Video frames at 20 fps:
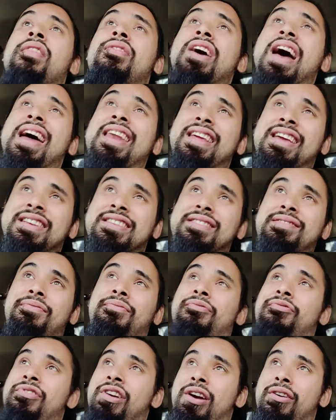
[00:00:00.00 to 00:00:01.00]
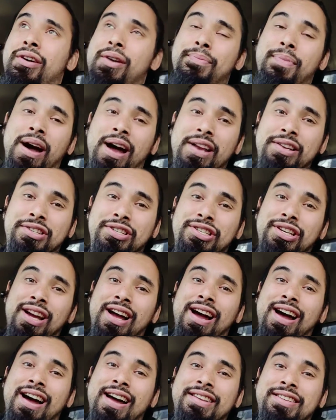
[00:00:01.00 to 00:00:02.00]
That is very much
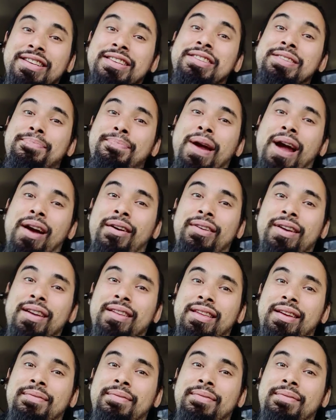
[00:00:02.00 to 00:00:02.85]
disempowering